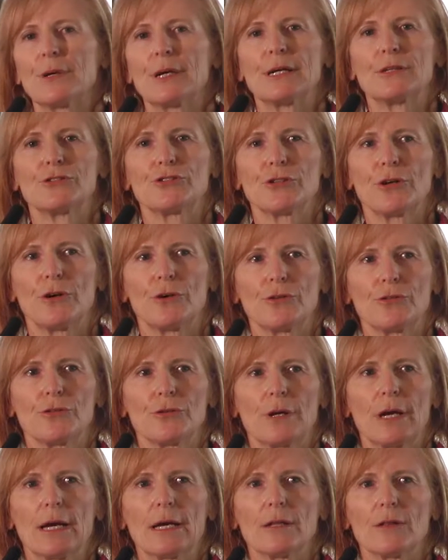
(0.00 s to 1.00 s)
branch
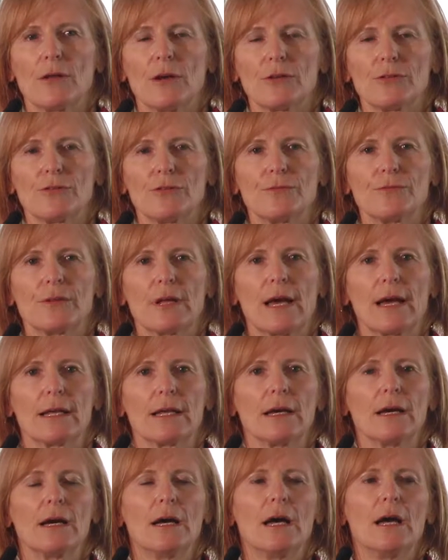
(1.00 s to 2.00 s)
also had lots of
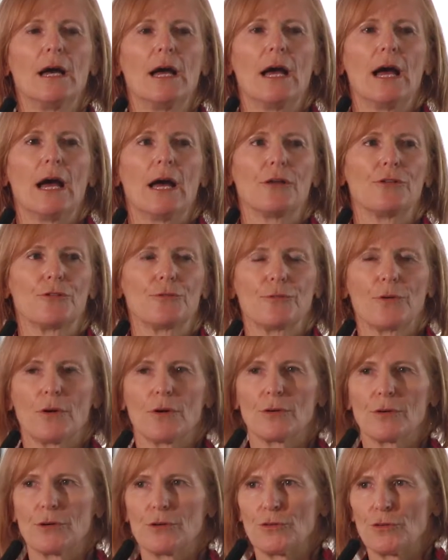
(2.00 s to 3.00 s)
data as
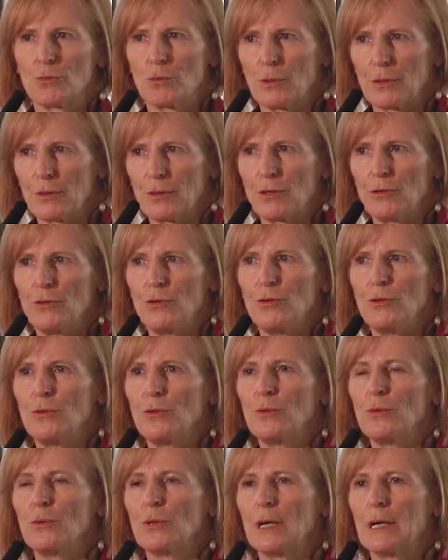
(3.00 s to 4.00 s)
far as what the
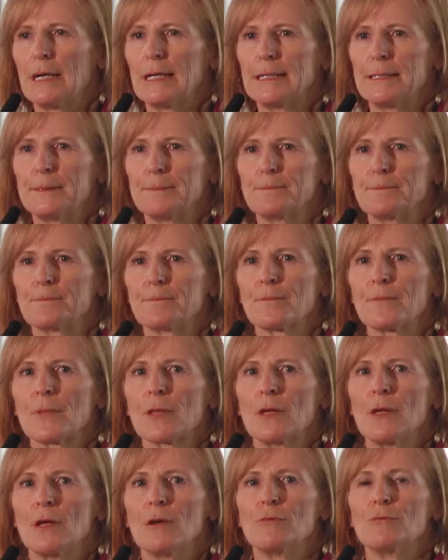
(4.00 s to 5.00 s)
new
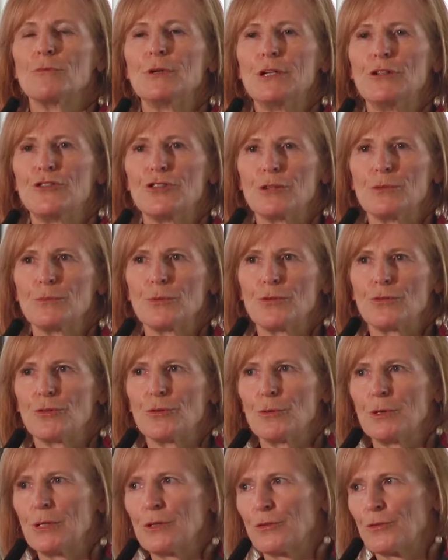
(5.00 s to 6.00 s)
region was
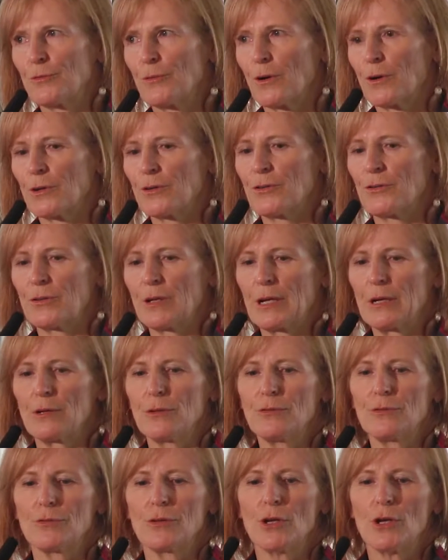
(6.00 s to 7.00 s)
doing as far as
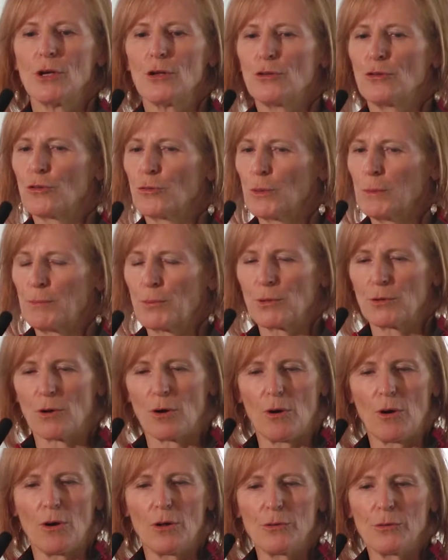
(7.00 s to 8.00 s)
sales. So we put
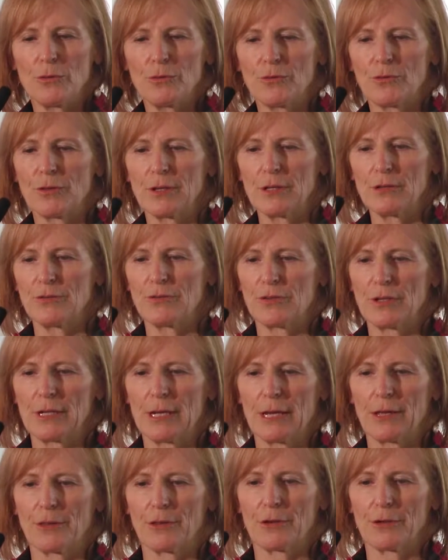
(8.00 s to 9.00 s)
all those things
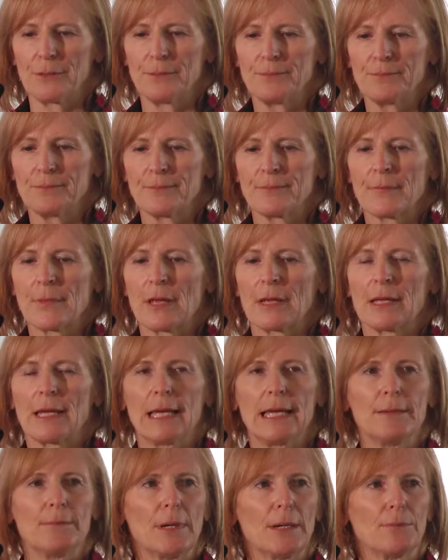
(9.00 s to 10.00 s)
together,
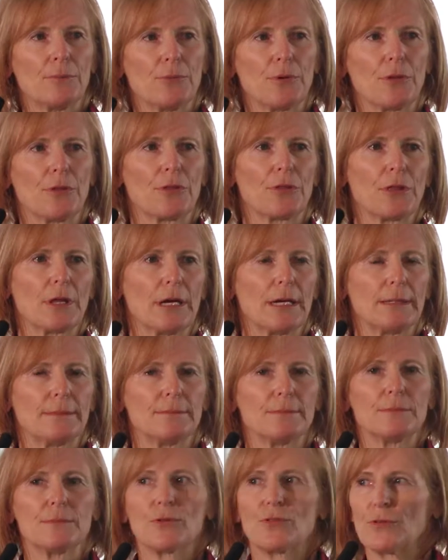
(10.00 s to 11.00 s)
came up with
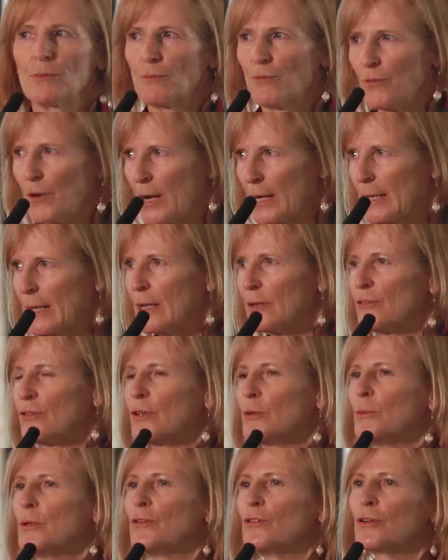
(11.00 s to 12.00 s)
some
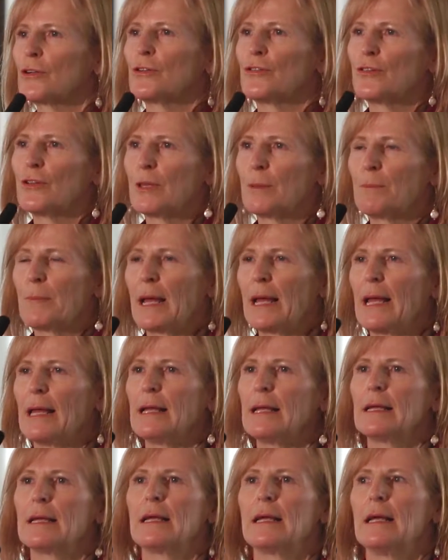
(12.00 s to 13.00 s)
financing. We took it to the
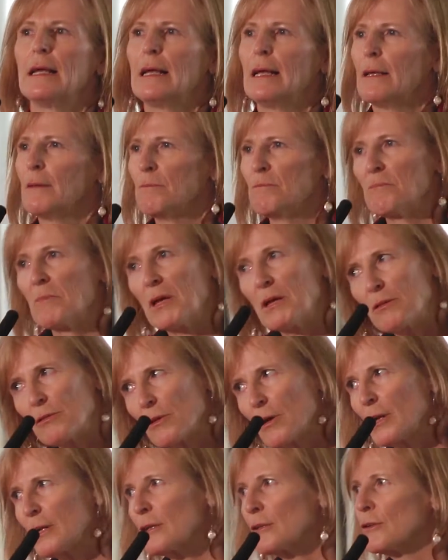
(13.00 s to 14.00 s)
bank. They
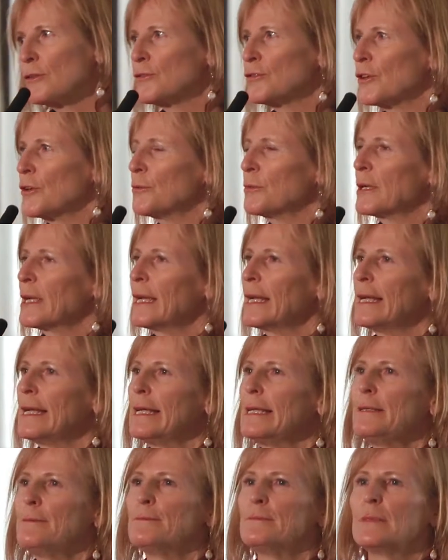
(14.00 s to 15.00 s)
thought it looked
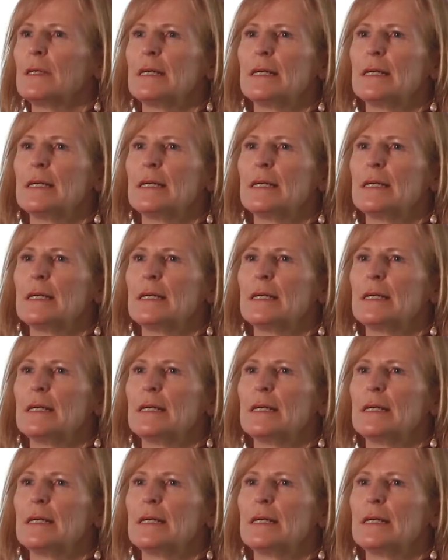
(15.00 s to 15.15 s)
okay.